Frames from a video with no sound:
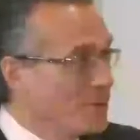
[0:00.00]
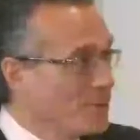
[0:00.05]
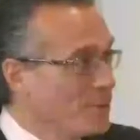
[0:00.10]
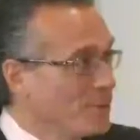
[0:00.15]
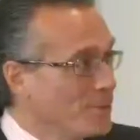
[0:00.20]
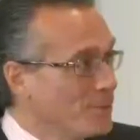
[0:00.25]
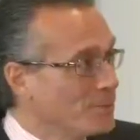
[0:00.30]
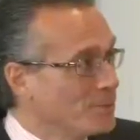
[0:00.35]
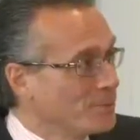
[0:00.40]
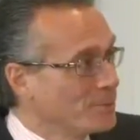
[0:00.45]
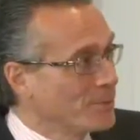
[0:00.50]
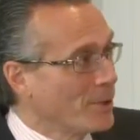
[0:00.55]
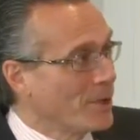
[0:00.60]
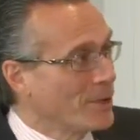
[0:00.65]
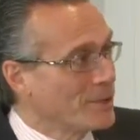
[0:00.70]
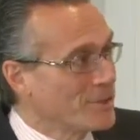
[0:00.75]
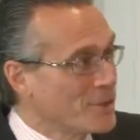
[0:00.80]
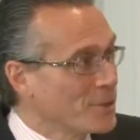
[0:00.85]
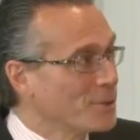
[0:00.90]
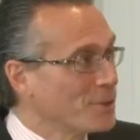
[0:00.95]
you okay.
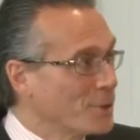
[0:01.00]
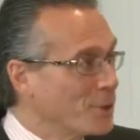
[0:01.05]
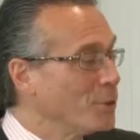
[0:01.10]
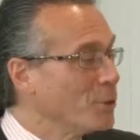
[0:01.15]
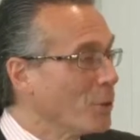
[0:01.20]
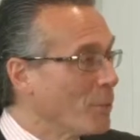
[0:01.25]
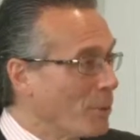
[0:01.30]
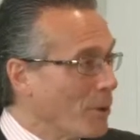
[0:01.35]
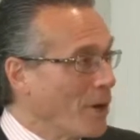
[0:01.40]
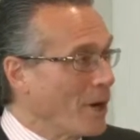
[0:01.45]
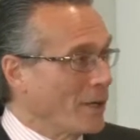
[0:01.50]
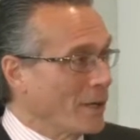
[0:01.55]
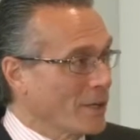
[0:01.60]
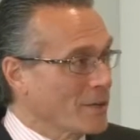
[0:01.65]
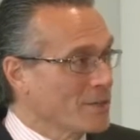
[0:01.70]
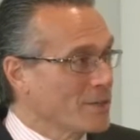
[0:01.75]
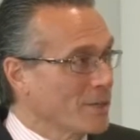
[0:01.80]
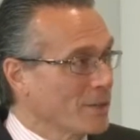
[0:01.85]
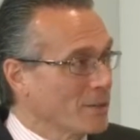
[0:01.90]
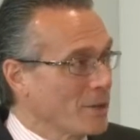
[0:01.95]
run two cool
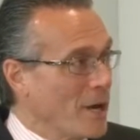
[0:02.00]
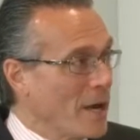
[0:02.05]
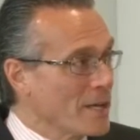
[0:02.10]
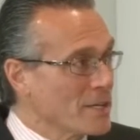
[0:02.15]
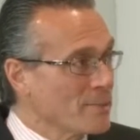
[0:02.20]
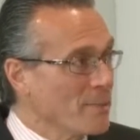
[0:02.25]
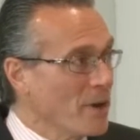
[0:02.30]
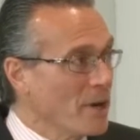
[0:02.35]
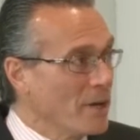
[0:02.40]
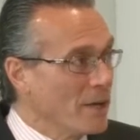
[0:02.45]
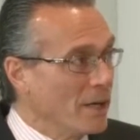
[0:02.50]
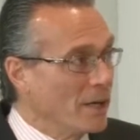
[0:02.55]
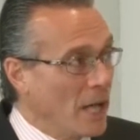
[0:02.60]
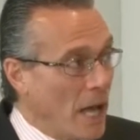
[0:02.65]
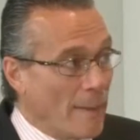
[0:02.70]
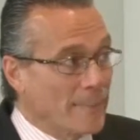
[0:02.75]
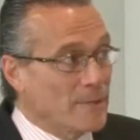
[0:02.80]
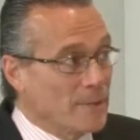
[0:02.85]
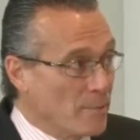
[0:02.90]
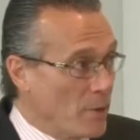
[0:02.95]
products, Aurasma yeah. and
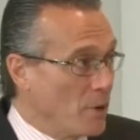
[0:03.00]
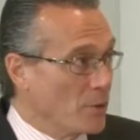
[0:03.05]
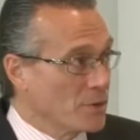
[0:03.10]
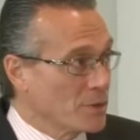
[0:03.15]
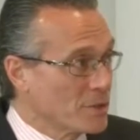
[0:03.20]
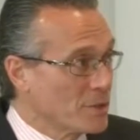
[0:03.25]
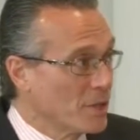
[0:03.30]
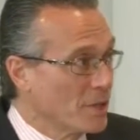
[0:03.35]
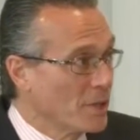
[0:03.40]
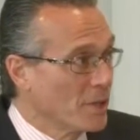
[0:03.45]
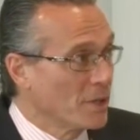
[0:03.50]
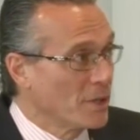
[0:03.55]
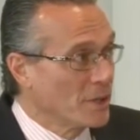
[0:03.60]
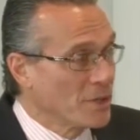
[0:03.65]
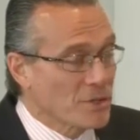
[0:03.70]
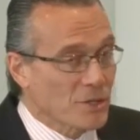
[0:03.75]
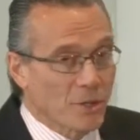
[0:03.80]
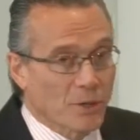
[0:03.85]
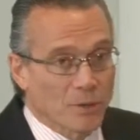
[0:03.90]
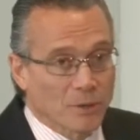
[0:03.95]
Optimost. Yes.
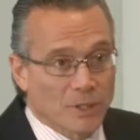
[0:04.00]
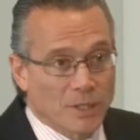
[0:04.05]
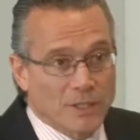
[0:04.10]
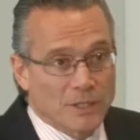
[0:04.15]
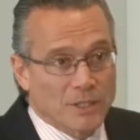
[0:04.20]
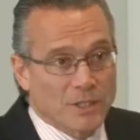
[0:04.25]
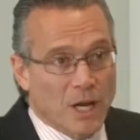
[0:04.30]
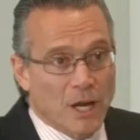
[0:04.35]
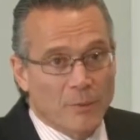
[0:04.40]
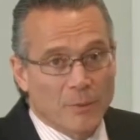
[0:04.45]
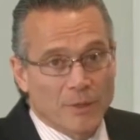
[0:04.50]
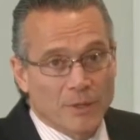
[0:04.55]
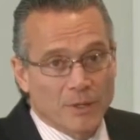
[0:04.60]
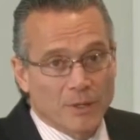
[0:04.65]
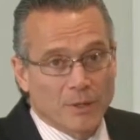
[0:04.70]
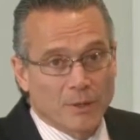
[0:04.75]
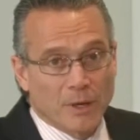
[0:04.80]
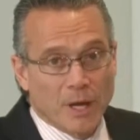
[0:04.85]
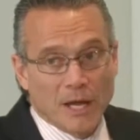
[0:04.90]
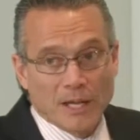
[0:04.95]
So let's start with
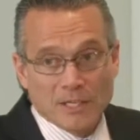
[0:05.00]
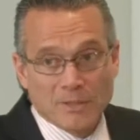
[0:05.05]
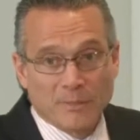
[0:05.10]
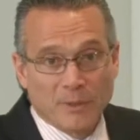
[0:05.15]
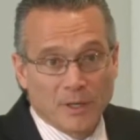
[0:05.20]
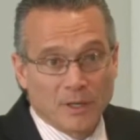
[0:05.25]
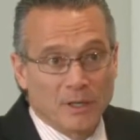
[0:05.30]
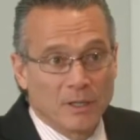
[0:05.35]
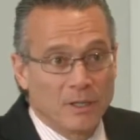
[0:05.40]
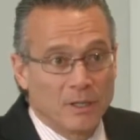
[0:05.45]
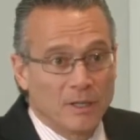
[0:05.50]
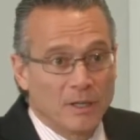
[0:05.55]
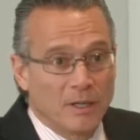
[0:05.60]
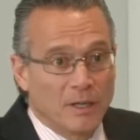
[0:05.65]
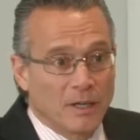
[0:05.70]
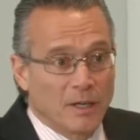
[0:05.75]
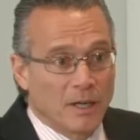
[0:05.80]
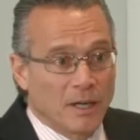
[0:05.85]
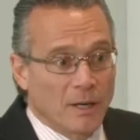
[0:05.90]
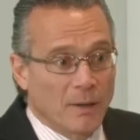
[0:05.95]
Aurasma.
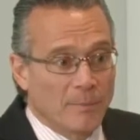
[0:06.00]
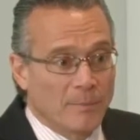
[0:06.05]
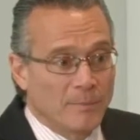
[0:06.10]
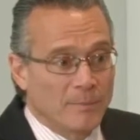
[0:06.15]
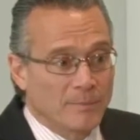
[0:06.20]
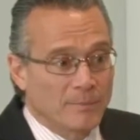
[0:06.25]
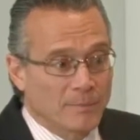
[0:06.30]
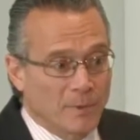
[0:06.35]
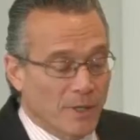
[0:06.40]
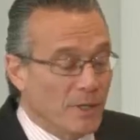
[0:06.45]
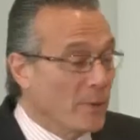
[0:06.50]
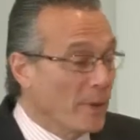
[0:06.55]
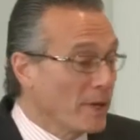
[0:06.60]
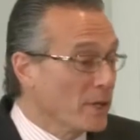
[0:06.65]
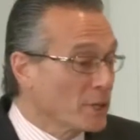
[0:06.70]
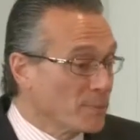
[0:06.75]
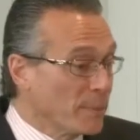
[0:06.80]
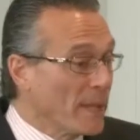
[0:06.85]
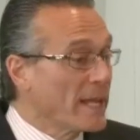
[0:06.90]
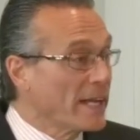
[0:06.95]
Um, well, I'll
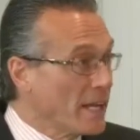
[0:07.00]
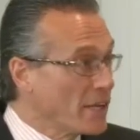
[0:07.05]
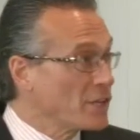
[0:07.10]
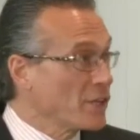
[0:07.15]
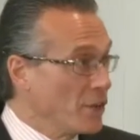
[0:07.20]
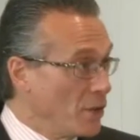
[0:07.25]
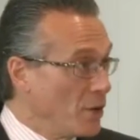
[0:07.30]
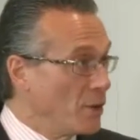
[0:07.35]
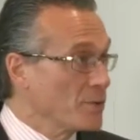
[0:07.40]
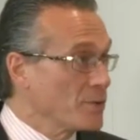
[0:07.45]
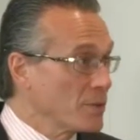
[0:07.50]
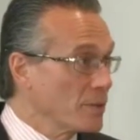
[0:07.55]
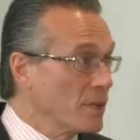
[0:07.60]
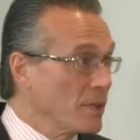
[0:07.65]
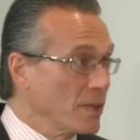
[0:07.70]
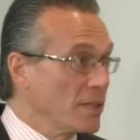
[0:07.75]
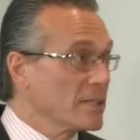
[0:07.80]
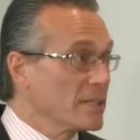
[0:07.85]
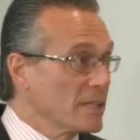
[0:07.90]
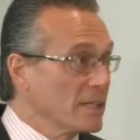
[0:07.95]
explain each of those, and
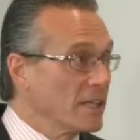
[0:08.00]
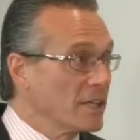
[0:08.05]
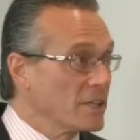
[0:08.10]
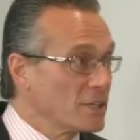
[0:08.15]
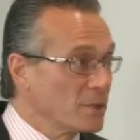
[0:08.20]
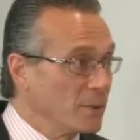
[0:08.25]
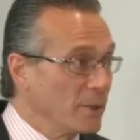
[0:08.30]
then let's get into